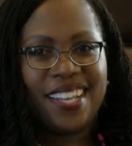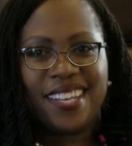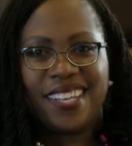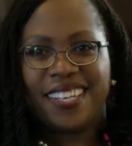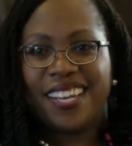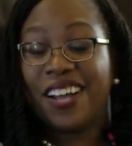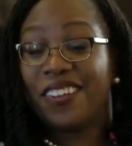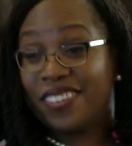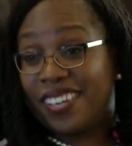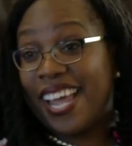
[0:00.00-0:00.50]

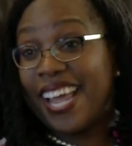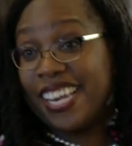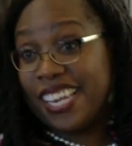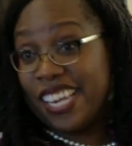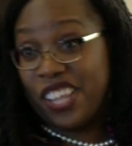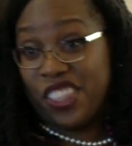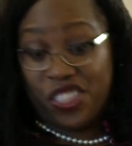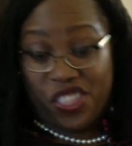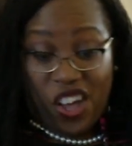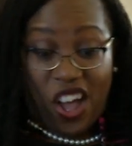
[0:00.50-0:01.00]
Now,
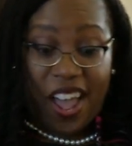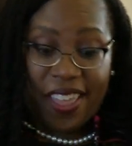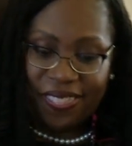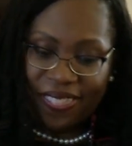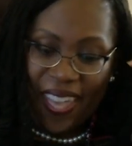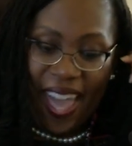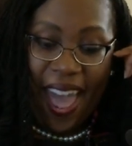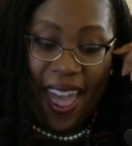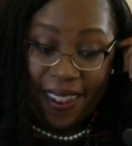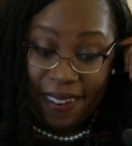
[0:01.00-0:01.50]
Layla
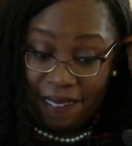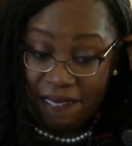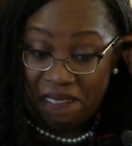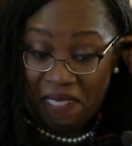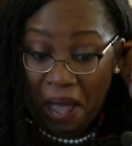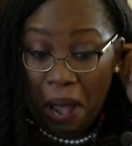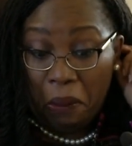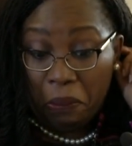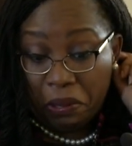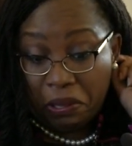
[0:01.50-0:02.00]
thought
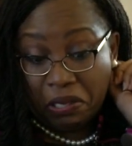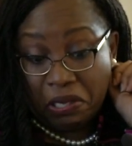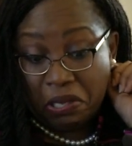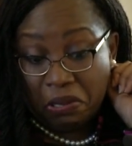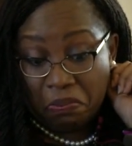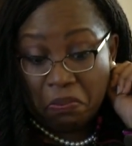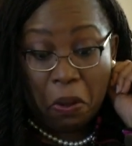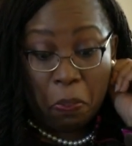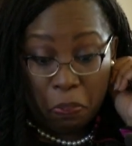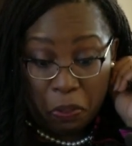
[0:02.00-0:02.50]
that
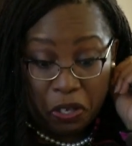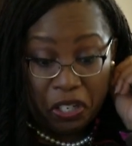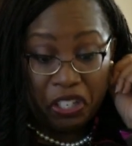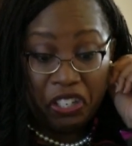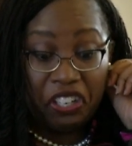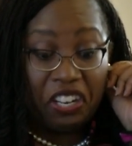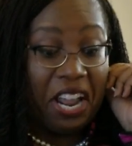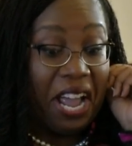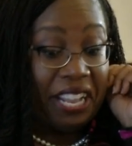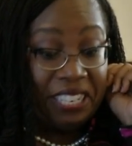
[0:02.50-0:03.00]
was a pretty
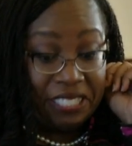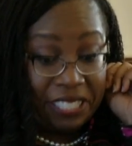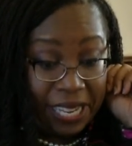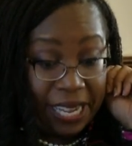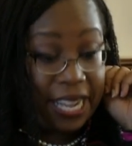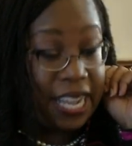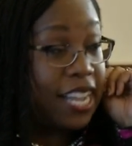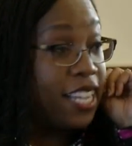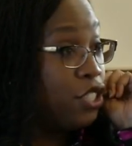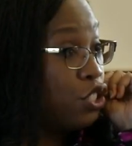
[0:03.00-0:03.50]
good
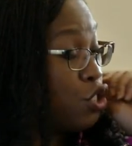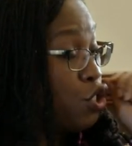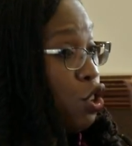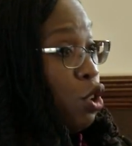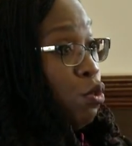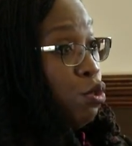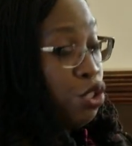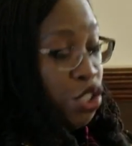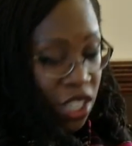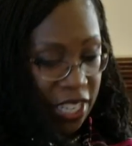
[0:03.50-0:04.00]
idea, and
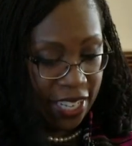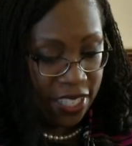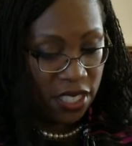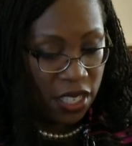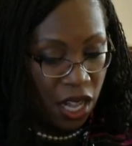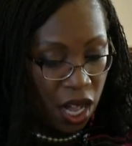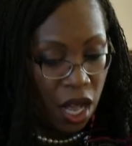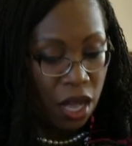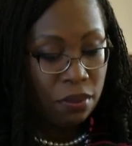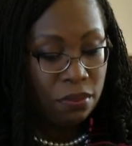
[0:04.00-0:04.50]
so she had
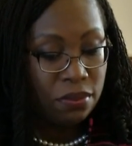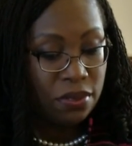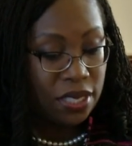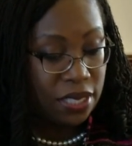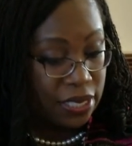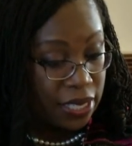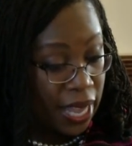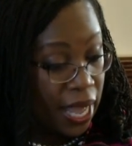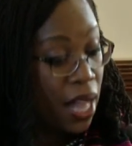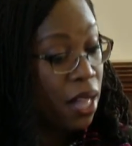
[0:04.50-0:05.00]
come to
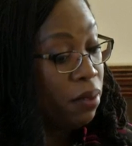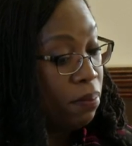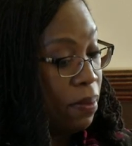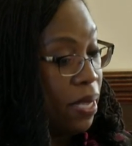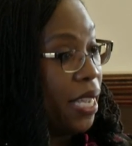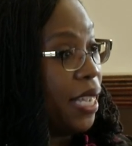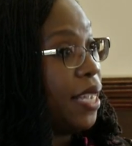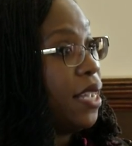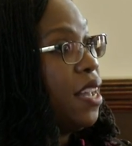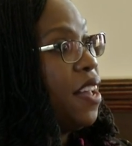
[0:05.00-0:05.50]
tell
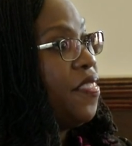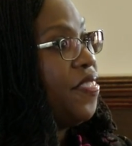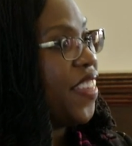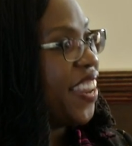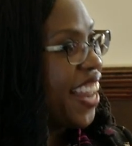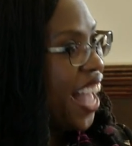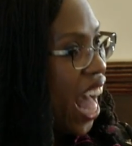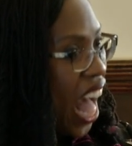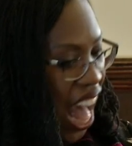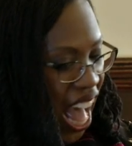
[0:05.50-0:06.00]
me
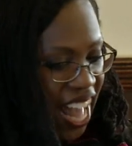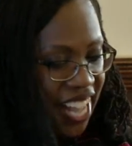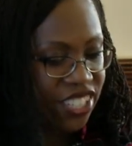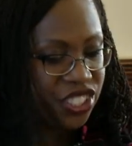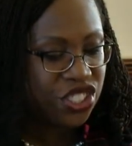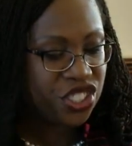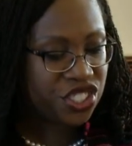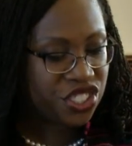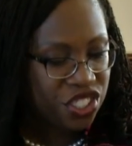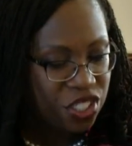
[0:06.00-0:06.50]
that I
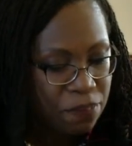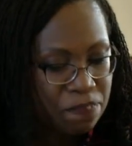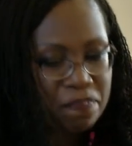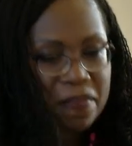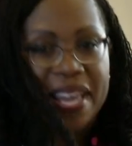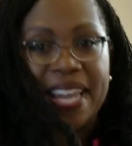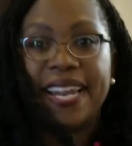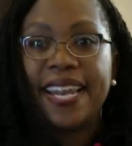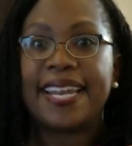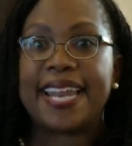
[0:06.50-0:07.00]
should
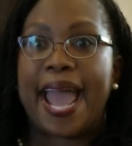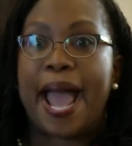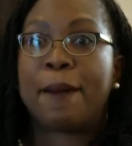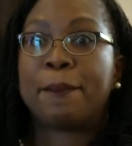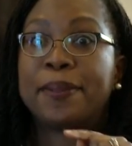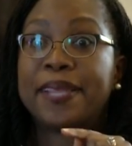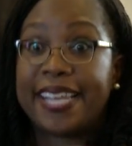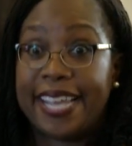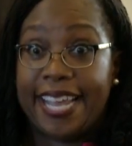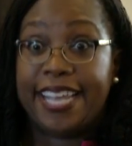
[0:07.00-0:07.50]
submit an
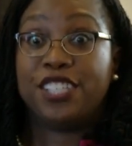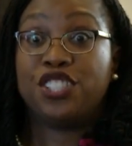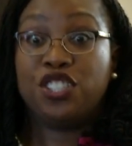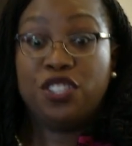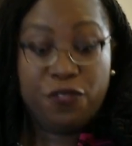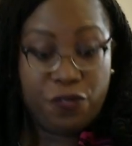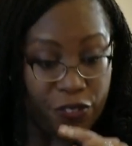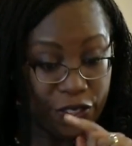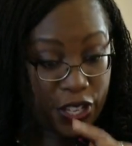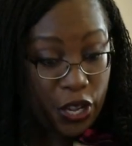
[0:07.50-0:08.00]

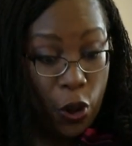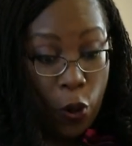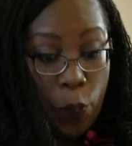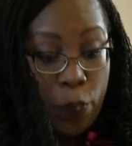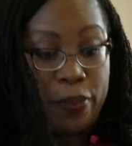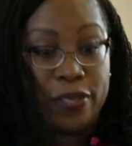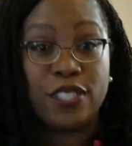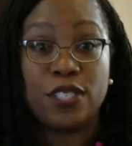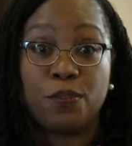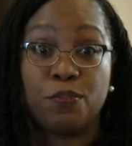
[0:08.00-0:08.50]
application for the
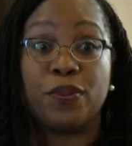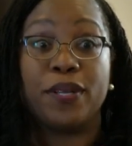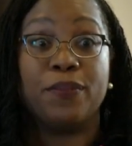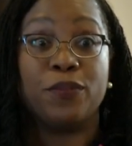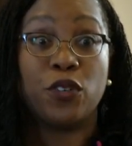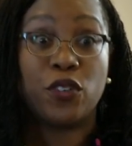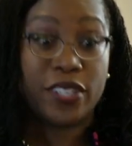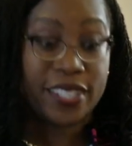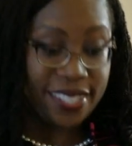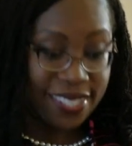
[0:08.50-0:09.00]
open Supreme
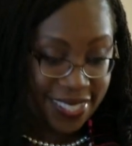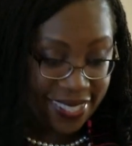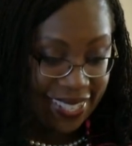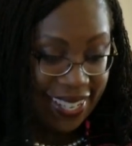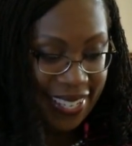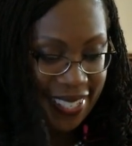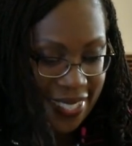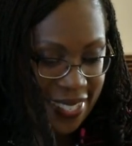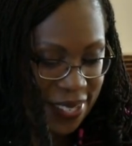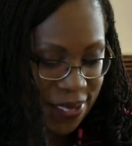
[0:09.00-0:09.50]
Court
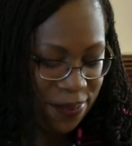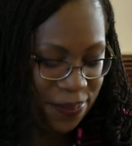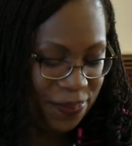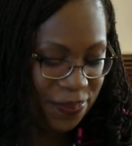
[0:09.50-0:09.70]
seat.